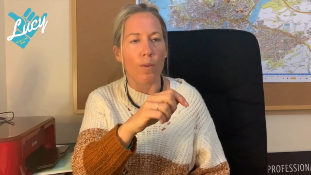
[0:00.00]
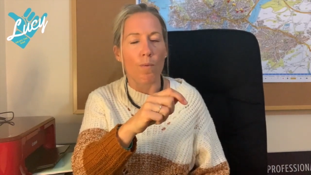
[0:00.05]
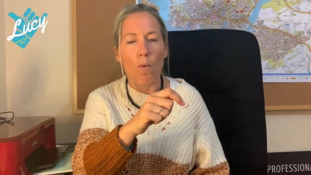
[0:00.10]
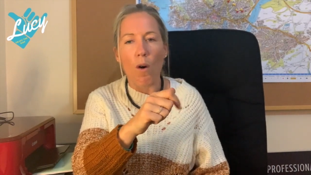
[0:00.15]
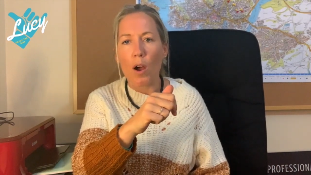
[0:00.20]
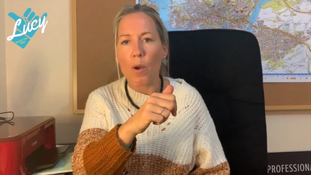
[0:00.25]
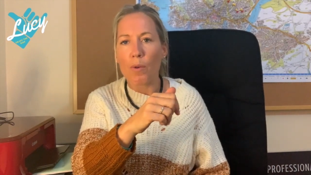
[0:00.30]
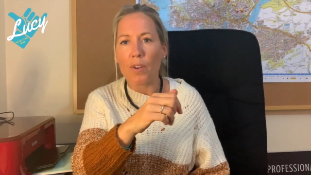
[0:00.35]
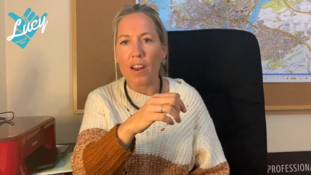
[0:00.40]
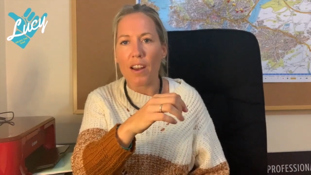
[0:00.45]

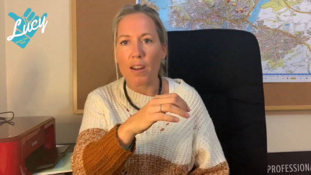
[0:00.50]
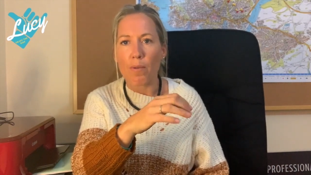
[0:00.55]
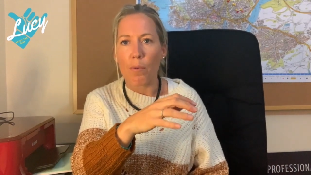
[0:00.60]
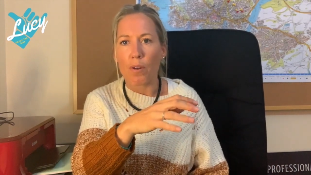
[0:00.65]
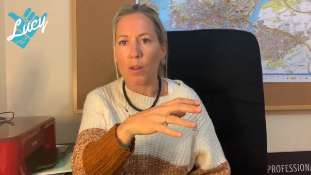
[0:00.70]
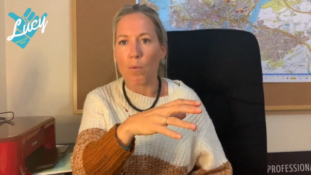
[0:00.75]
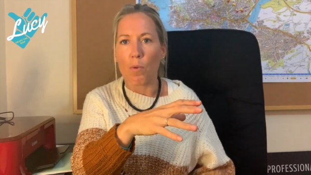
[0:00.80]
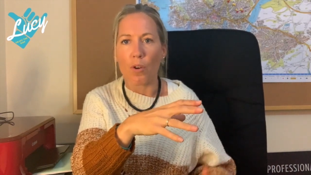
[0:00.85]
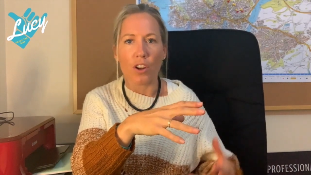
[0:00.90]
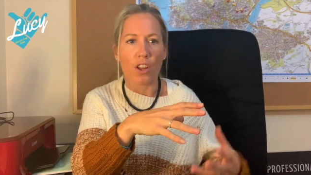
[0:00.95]
why would
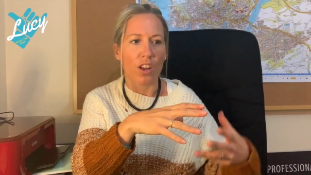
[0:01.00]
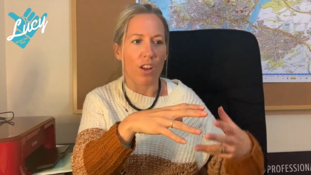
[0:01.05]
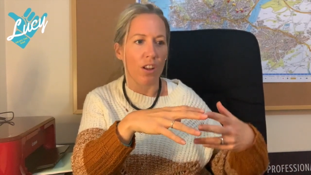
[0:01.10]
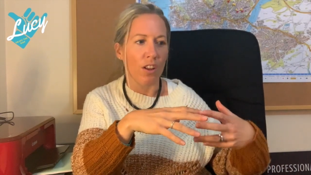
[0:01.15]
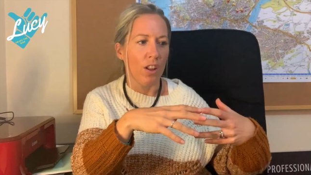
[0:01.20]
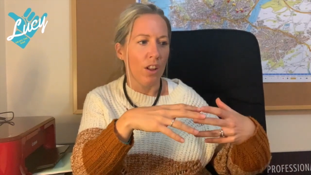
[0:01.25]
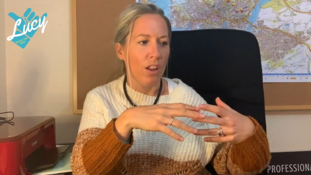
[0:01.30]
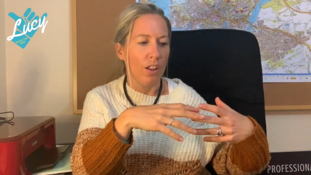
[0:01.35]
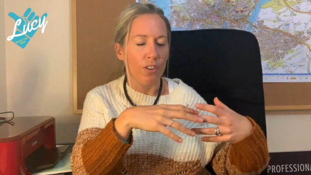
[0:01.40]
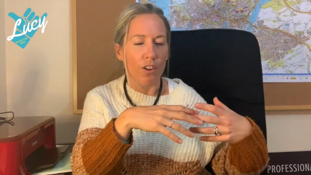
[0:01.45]
anybody want to
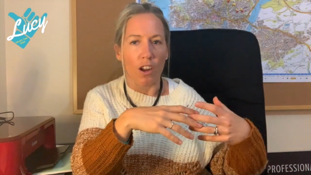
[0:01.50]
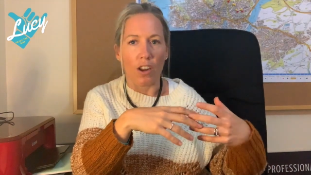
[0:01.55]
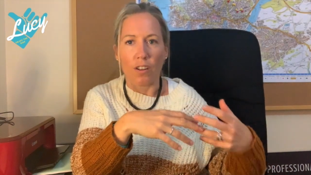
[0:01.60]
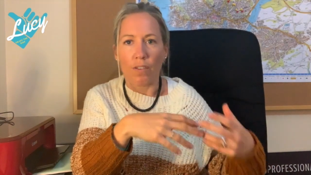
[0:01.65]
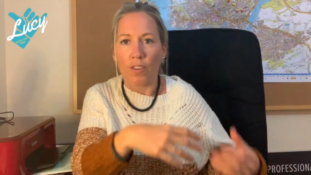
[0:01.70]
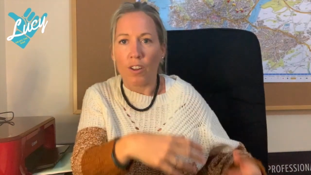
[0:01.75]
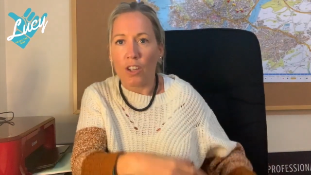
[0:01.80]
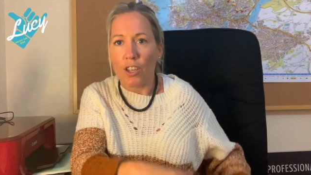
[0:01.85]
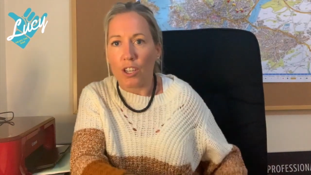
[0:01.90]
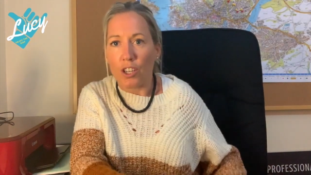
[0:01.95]
kind
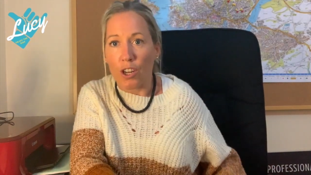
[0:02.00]
of